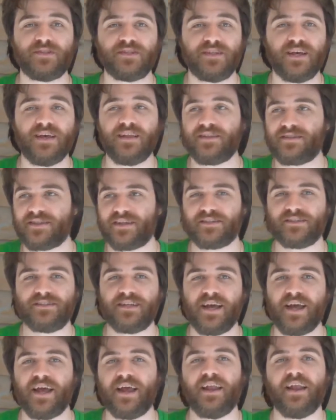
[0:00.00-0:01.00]
say this, I'll
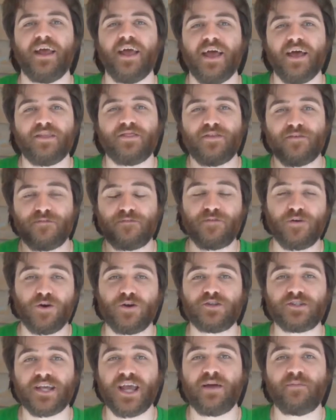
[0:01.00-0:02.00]
say it. The
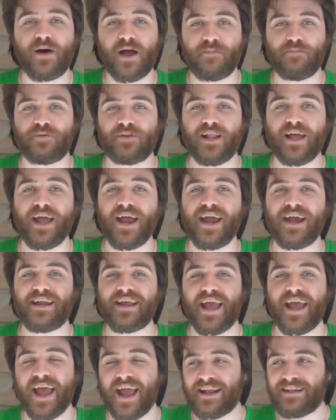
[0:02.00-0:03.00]
first game I
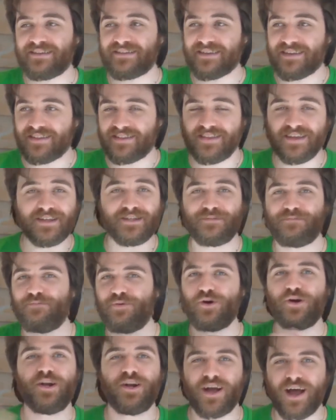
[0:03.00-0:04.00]
played, and this
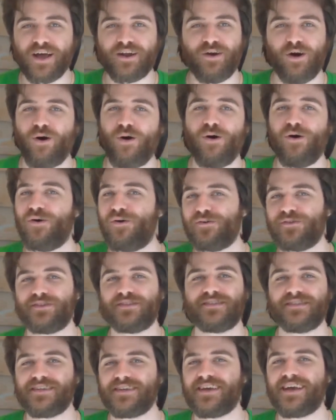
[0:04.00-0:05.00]
put it on hold.
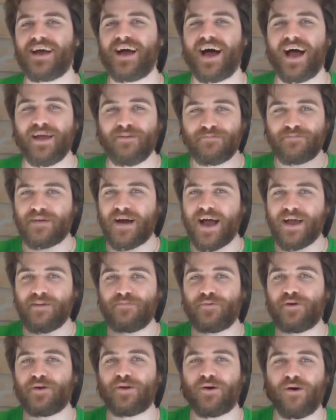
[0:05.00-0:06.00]
I
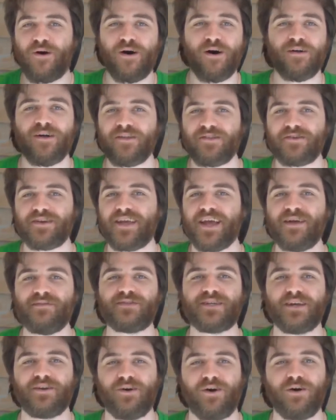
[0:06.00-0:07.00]
put all other games
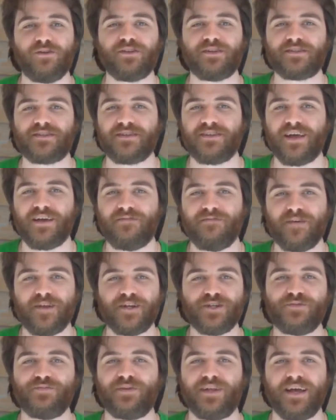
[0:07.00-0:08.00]
on hold until I
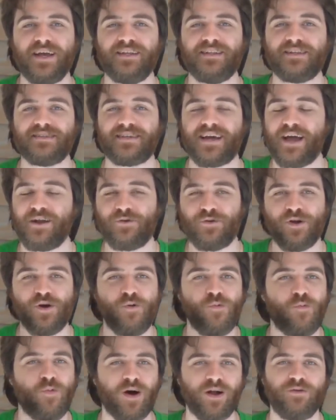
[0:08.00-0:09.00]
finished playing this. I don't know
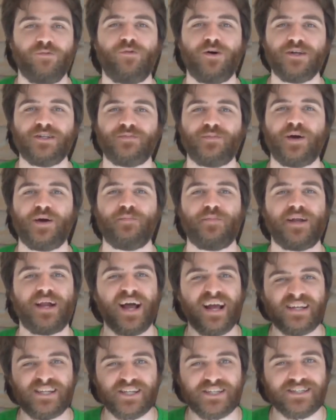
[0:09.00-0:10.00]
what it was about it, but
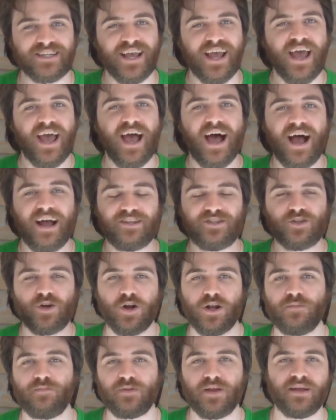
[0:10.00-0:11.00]
I
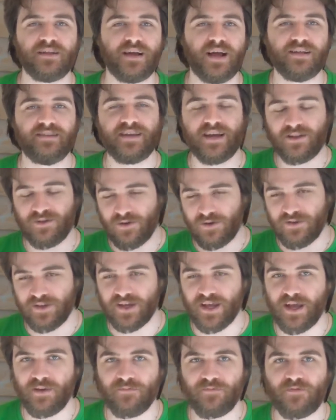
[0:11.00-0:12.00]
started playing, I downloaded the
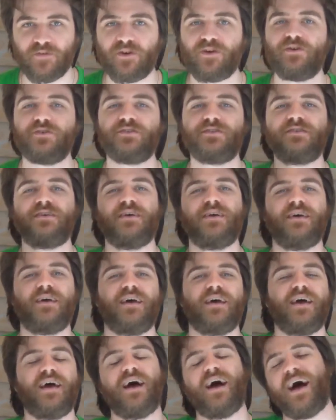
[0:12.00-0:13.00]
game first.
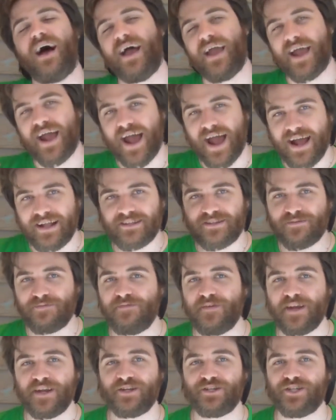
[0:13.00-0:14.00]
I had to
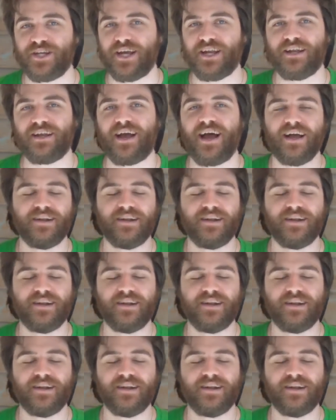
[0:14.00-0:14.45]
finish it.